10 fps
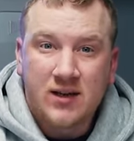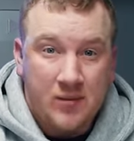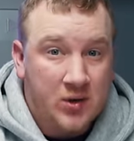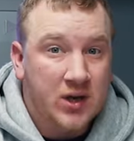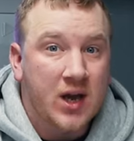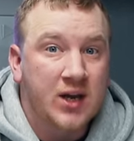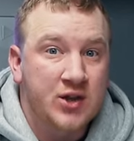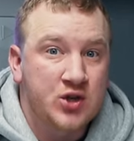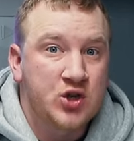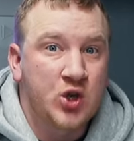I'm looking at
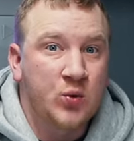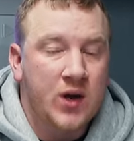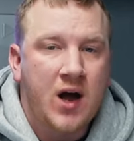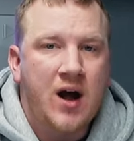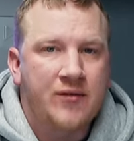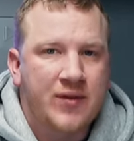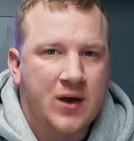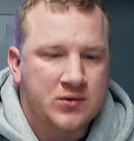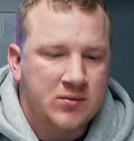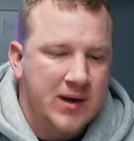another
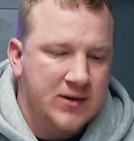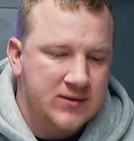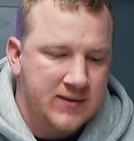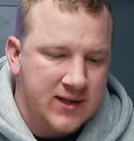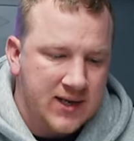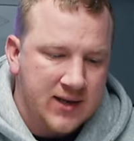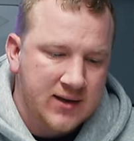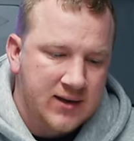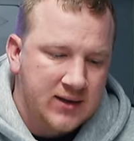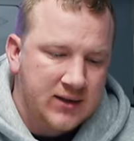£2,500 for the year,
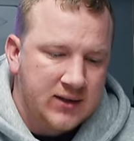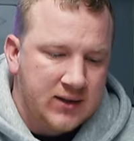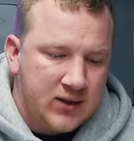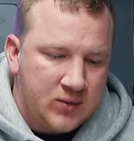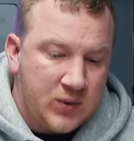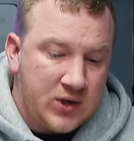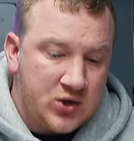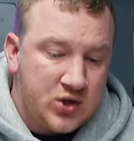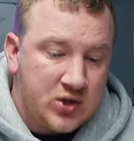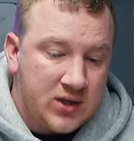
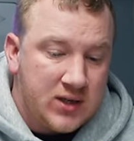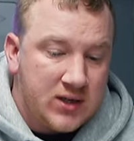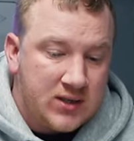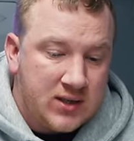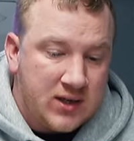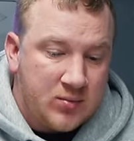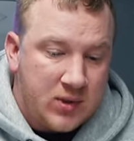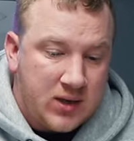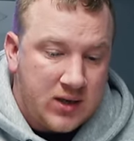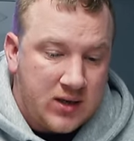which is going to
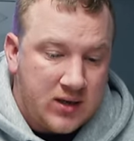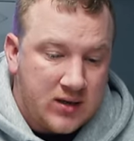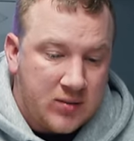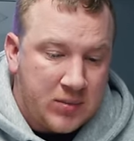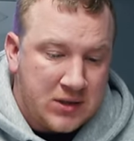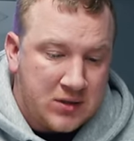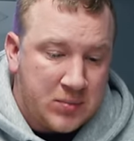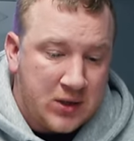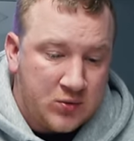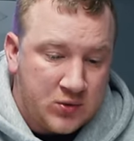be a bitter
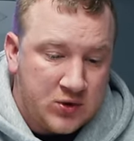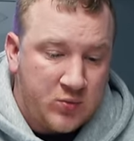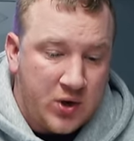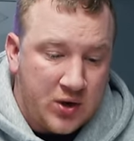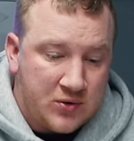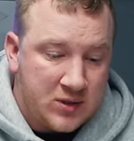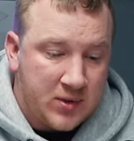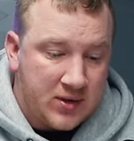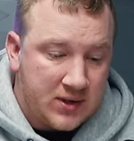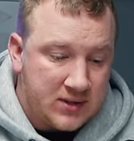pill to swallow, to be
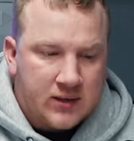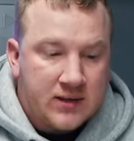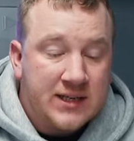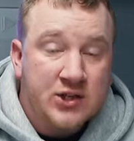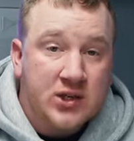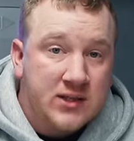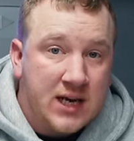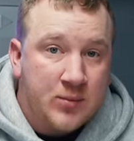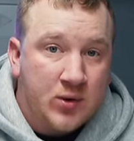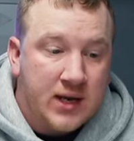honest. There's actually a
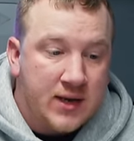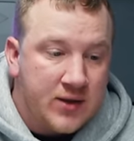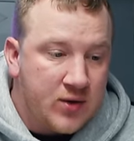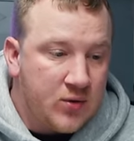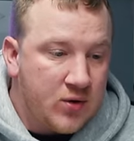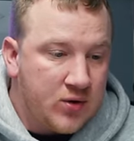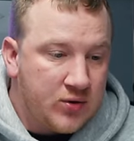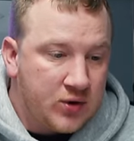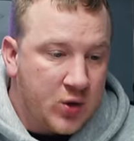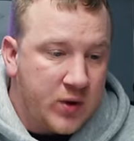table here, though,
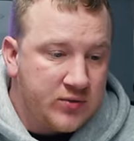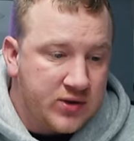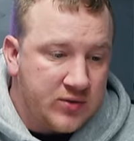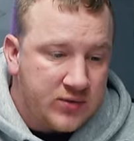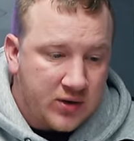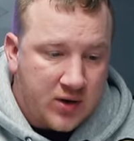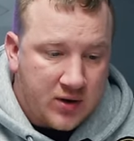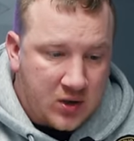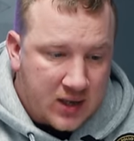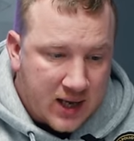on
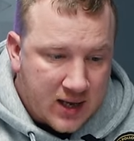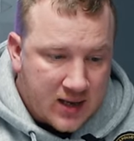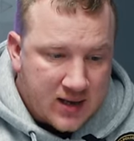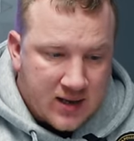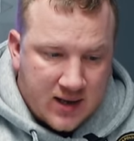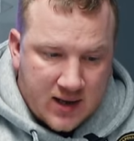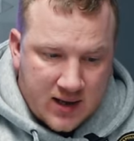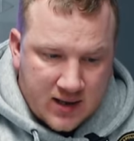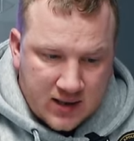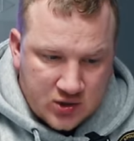quotezone.co.uk,
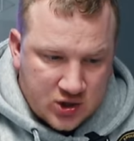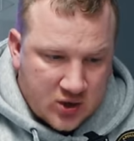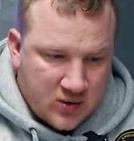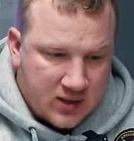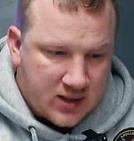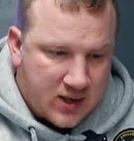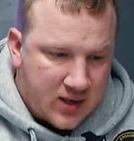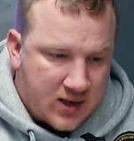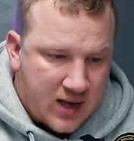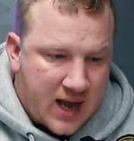and it's showing
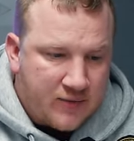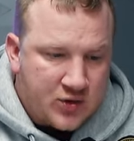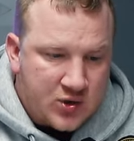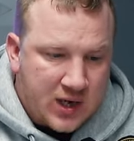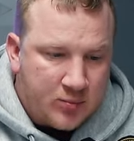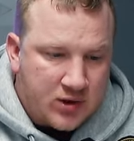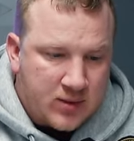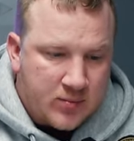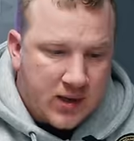average UK premium